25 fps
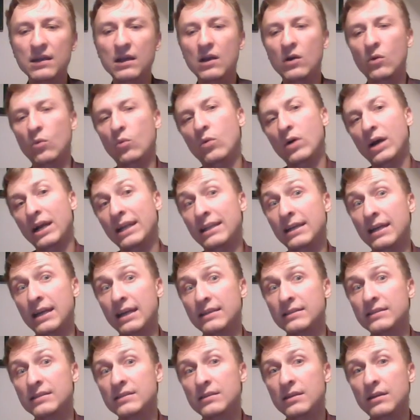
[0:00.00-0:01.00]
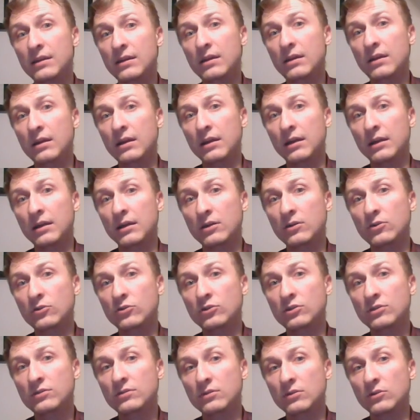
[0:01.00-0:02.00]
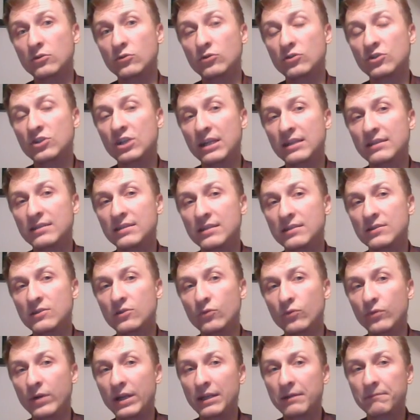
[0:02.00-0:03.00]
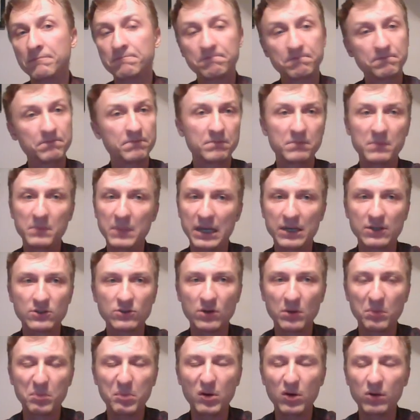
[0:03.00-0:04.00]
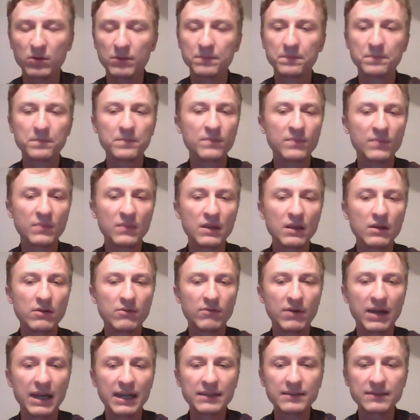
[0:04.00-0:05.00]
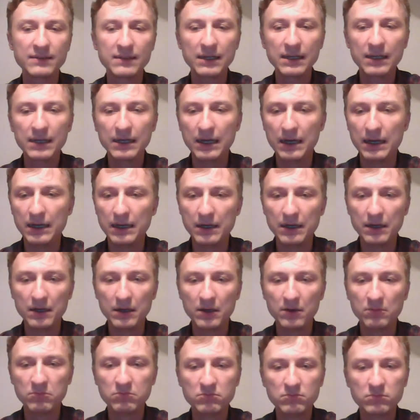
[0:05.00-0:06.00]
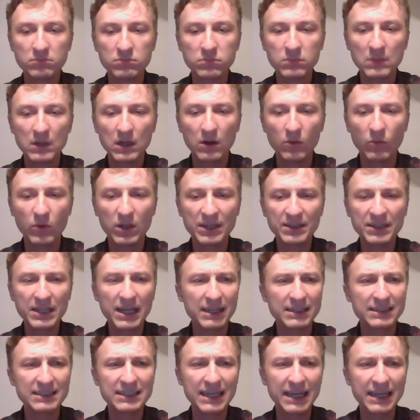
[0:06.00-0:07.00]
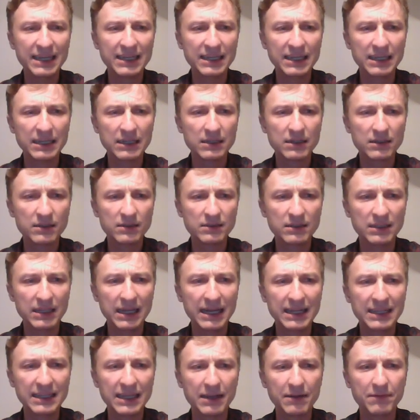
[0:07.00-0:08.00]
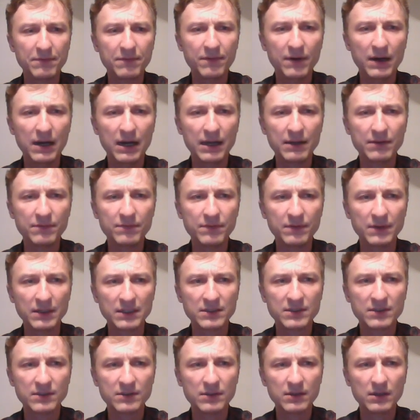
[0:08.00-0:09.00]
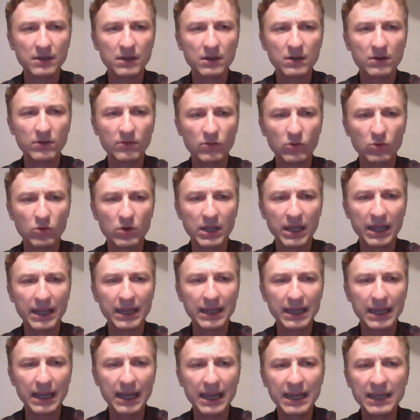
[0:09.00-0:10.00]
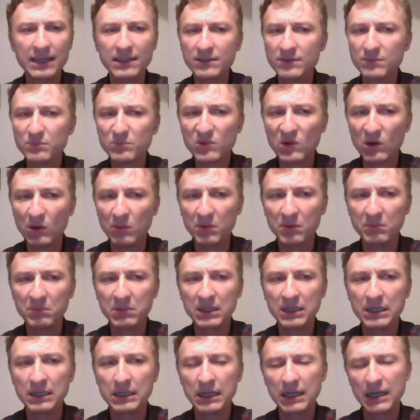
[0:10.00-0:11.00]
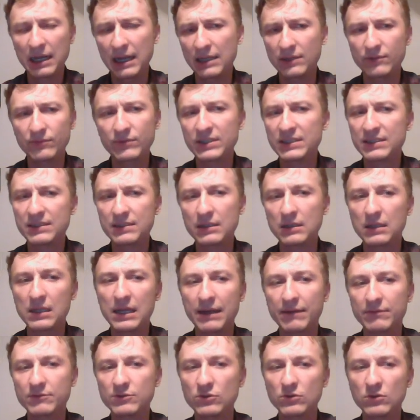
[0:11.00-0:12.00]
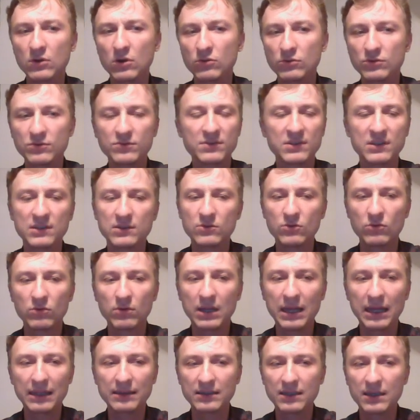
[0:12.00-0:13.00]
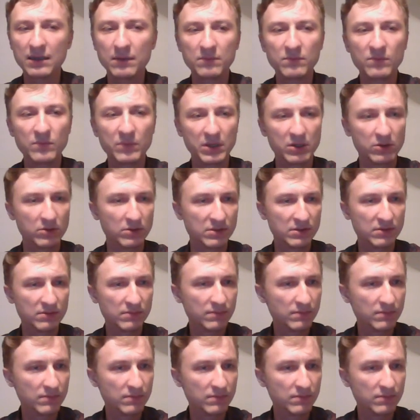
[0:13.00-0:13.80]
white has good chances to win. Extra pawn, right? Well, not taking knight a5, it's rook a8 probably, and we still have to go to this rook endgame because